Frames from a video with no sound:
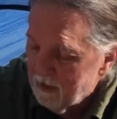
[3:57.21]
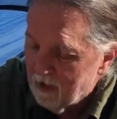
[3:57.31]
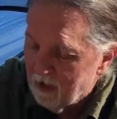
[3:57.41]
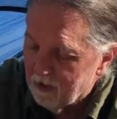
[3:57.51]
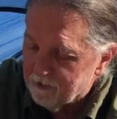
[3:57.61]

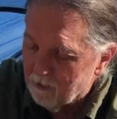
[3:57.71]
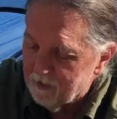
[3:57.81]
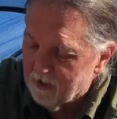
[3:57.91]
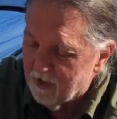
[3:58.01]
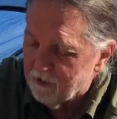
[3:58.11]
Also on
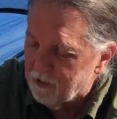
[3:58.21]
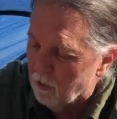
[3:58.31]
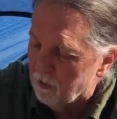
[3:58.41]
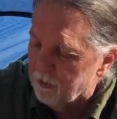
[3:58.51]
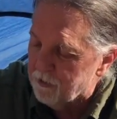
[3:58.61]
the other
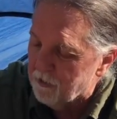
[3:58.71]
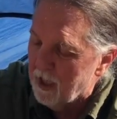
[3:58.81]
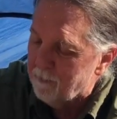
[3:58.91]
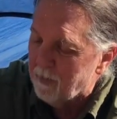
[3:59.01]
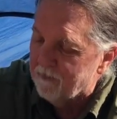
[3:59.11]
shoulder
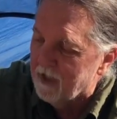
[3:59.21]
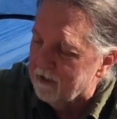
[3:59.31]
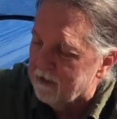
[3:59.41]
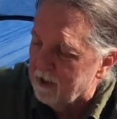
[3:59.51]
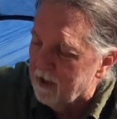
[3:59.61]
strap, I've got
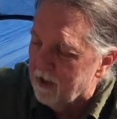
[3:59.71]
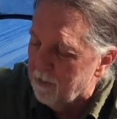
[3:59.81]
the